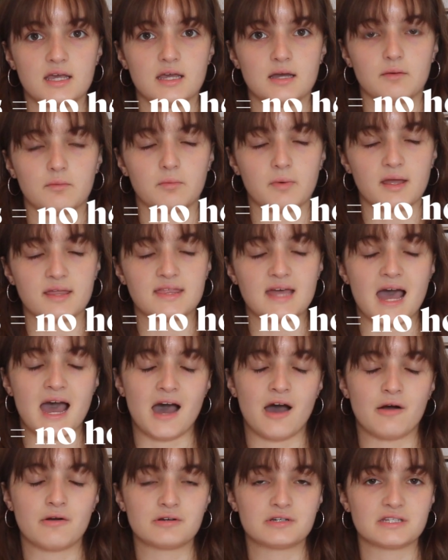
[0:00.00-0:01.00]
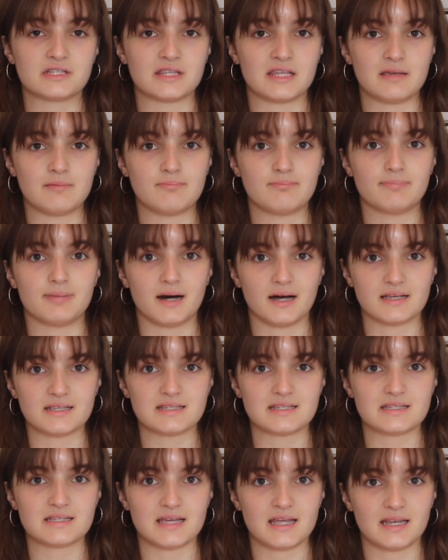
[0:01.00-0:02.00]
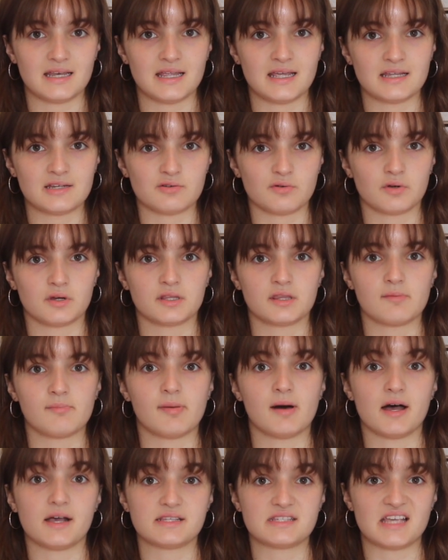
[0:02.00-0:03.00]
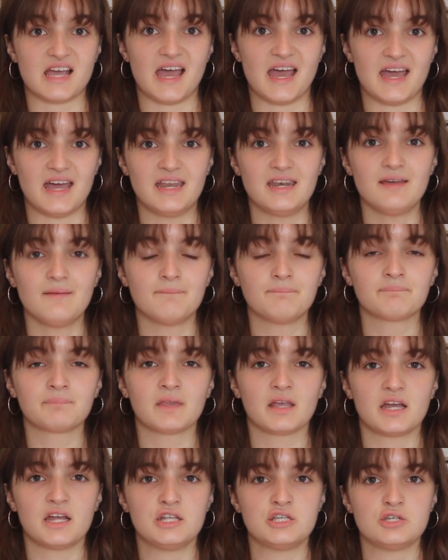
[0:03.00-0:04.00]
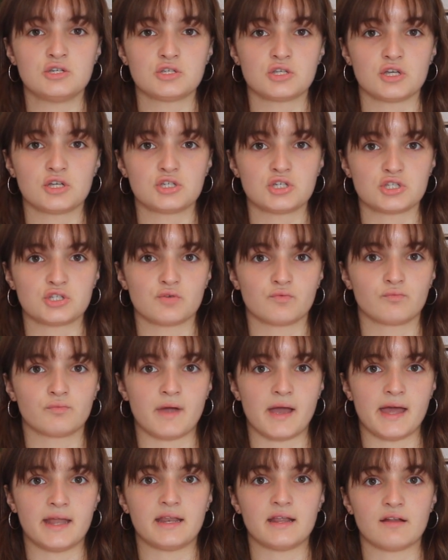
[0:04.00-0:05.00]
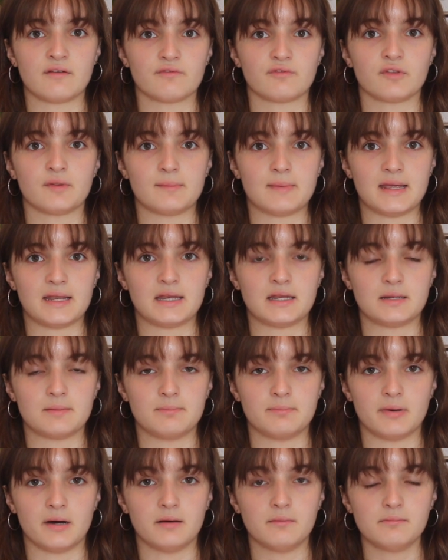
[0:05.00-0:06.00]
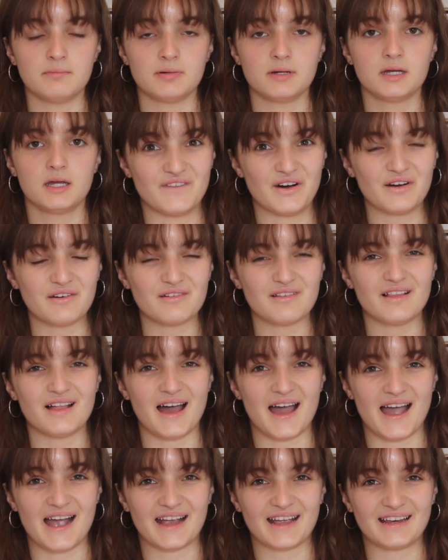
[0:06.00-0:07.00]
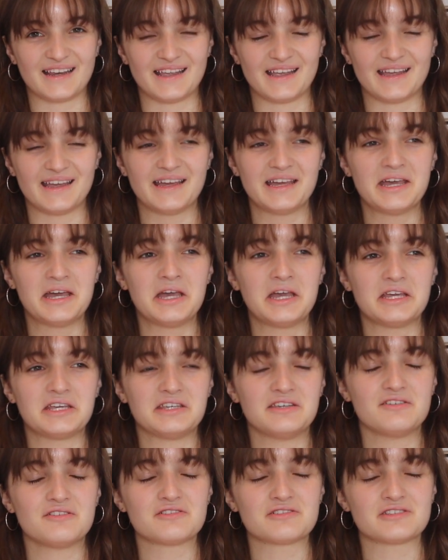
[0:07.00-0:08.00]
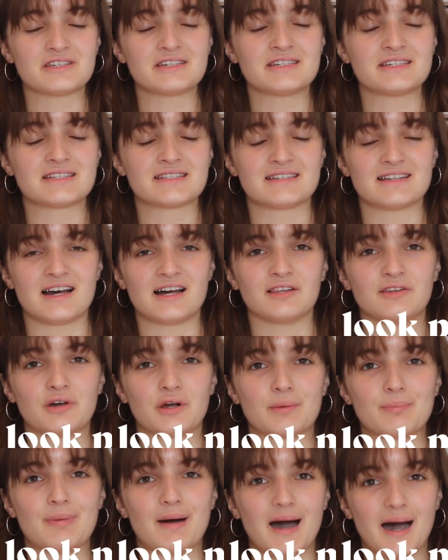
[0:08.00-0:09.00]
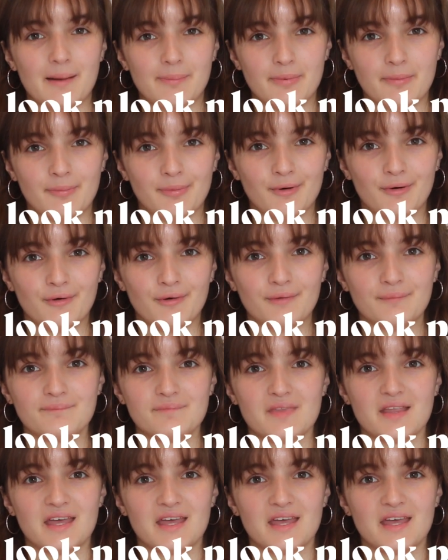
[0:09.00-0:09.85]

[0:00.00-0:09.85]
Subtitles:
without the pus in it or the pus head, it's usually just a red inflamed bump. Fungal acne usually does not look poppable.